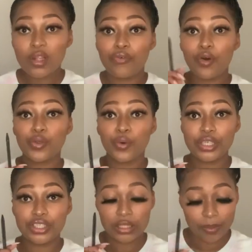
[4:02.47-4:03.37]
Fourth
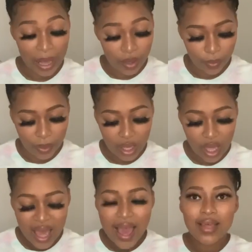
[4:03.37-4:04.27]
question, by the way.
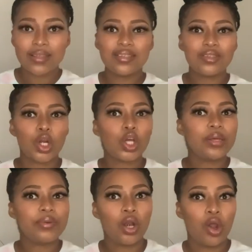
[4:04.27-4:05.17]
This is not going to
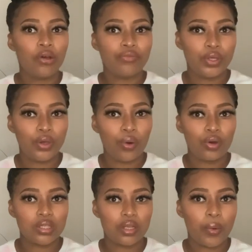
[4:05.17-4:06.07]
be a long video
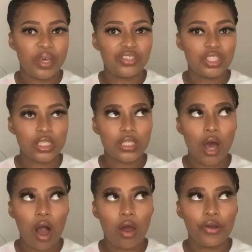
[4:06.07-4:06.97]
because the questions
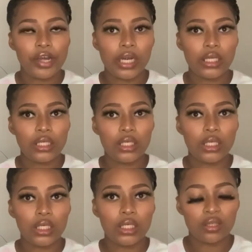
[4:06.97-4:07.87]
are
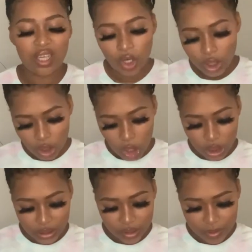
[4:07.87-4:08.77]
really, they're not a
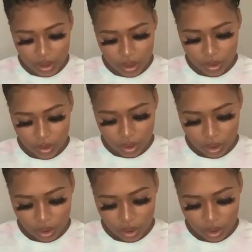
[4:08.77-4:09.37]
lot. Let me see.